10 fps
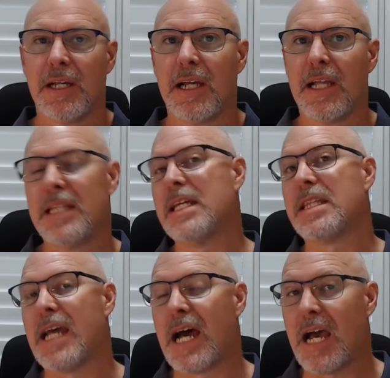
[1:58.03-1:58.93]
and that
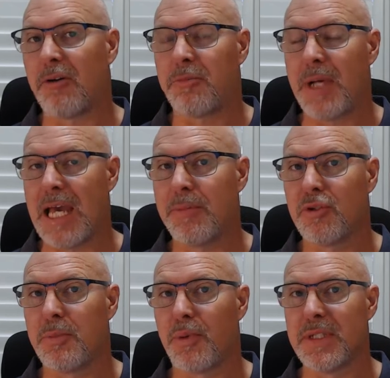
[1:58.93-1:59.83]
they are able
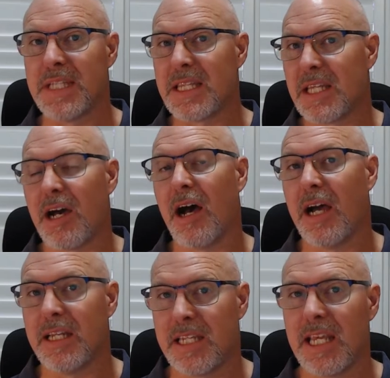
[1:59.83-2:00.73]
to present their
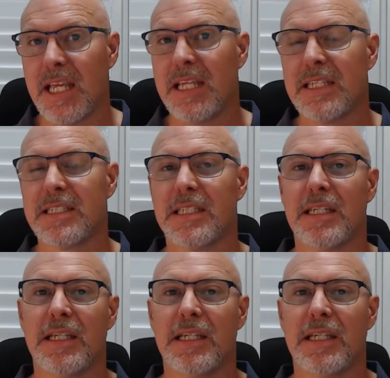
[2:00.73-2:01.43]
ideas